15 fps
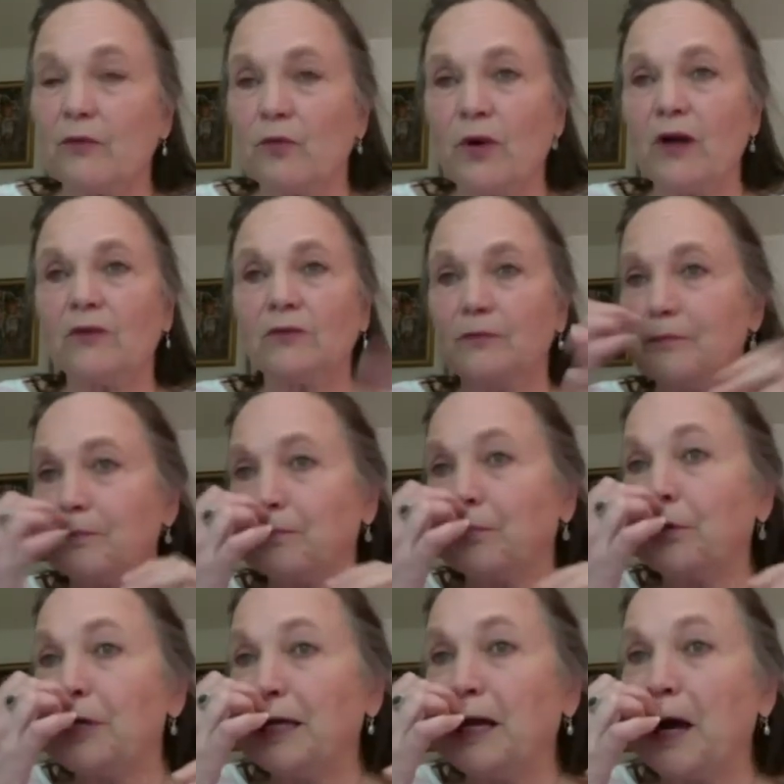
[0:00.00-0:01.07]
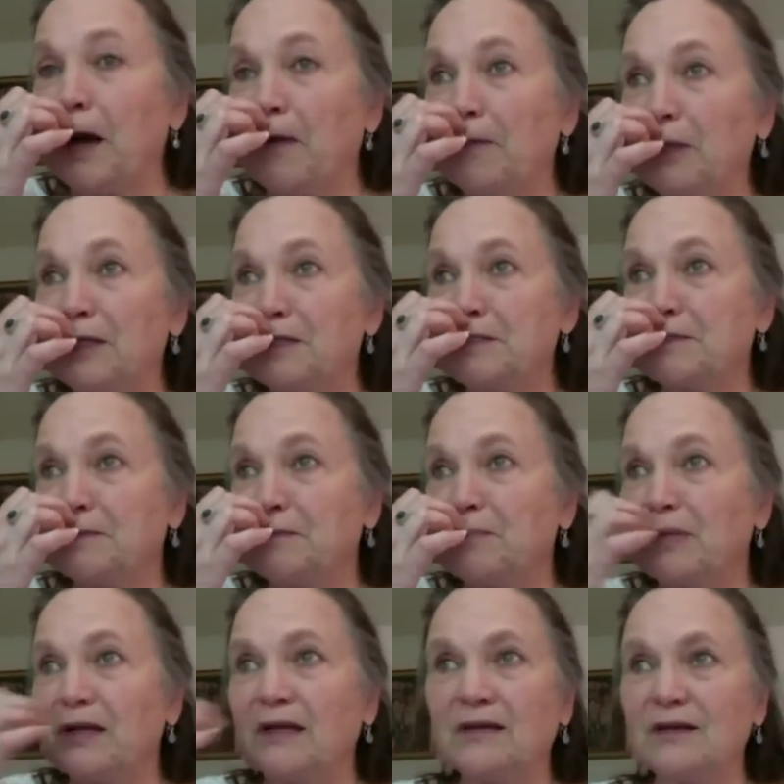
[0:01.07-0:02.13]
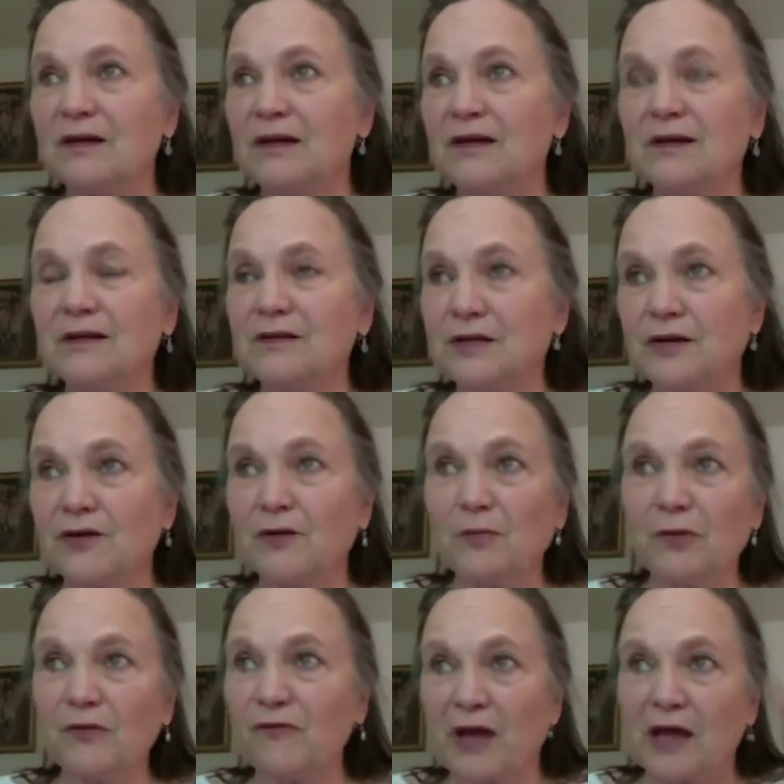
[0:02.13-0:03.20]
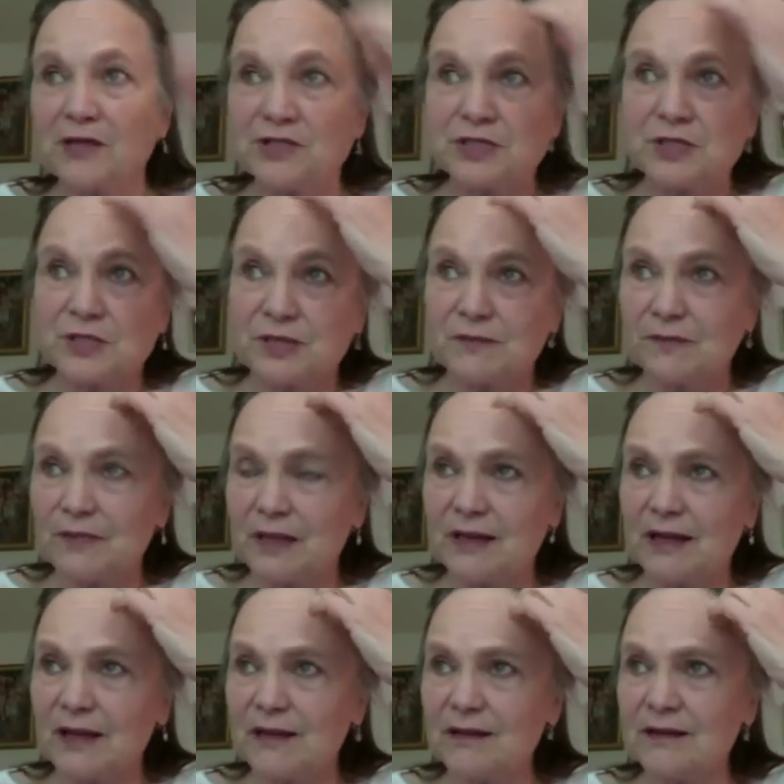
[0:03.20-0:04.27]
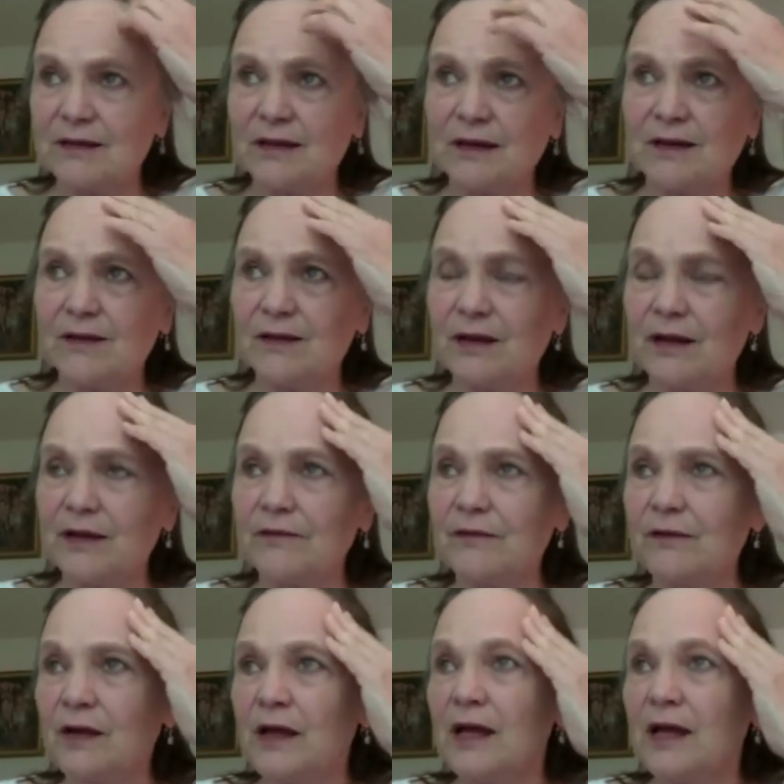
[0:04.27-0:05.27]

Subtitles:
well, pre-communism, but terrible fascism, and